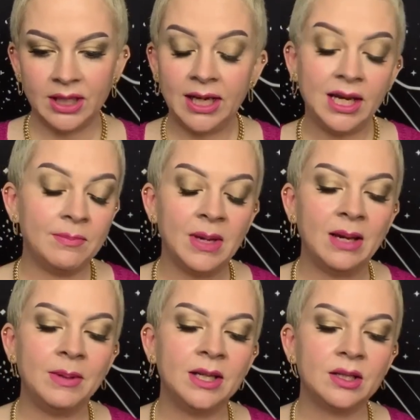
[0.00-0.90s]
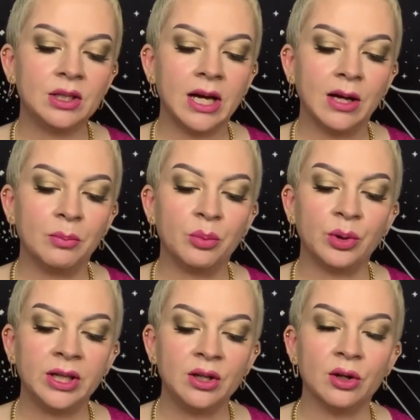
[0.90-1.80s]
It may be to help
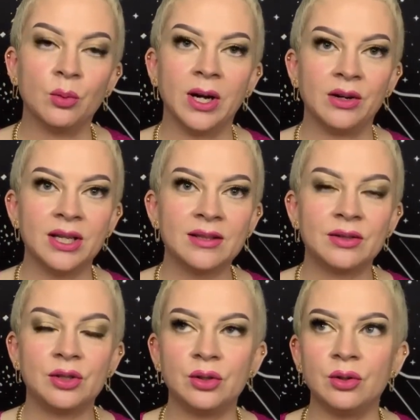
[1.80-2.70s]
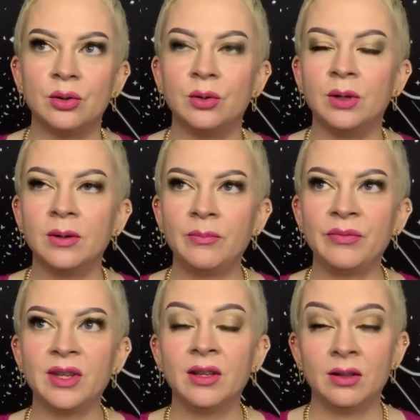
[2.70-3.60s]
bring your awareness to
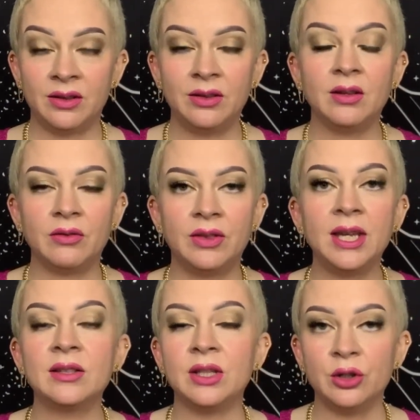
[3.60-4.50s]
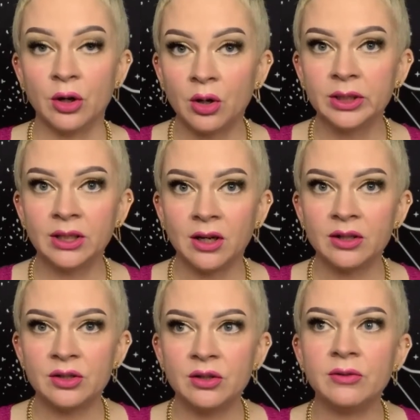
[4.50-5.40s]
things that you're holding on
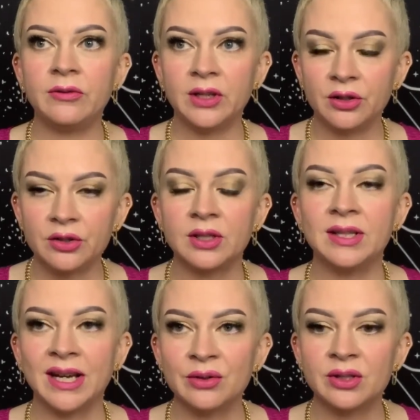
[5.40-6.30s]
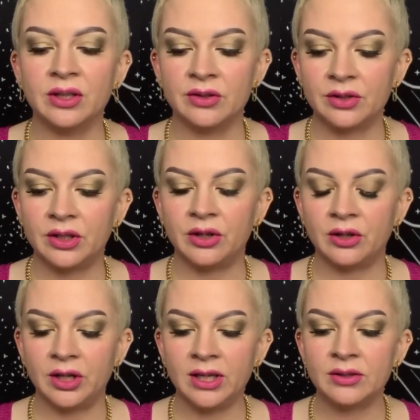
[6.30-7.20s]
to, fears and doubts and
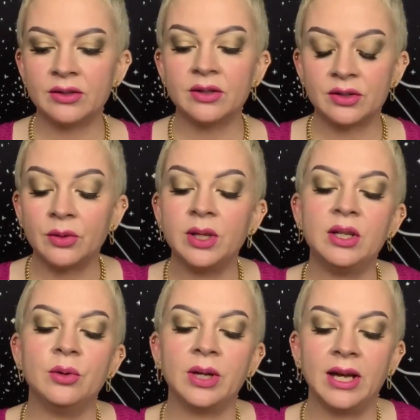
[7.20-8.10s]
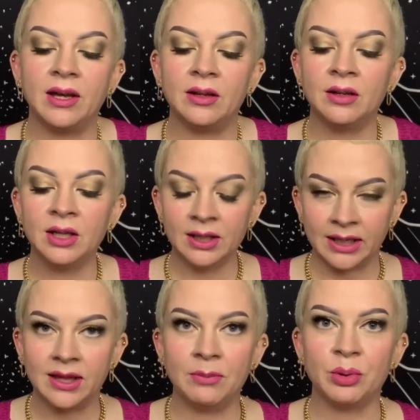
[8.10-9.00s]
insecurities, so that you can,
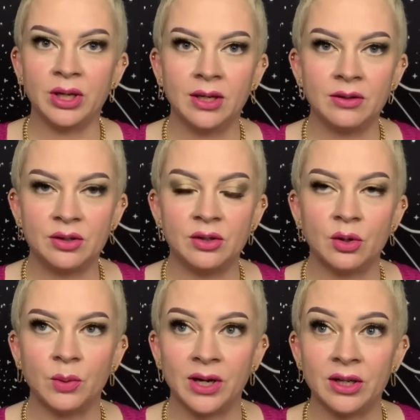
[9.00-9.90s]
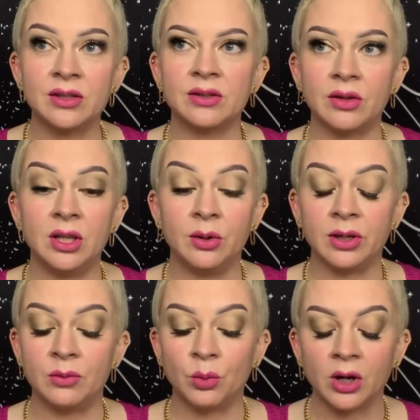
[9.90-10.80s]
like, they bring it to your awareness so that you
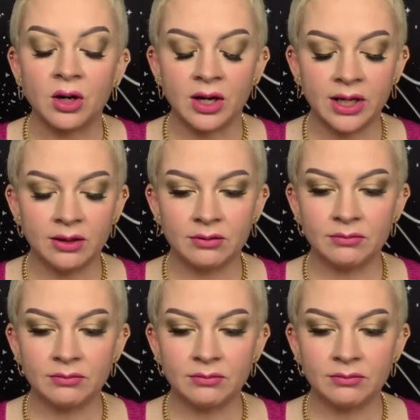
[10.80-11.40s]
can work on it.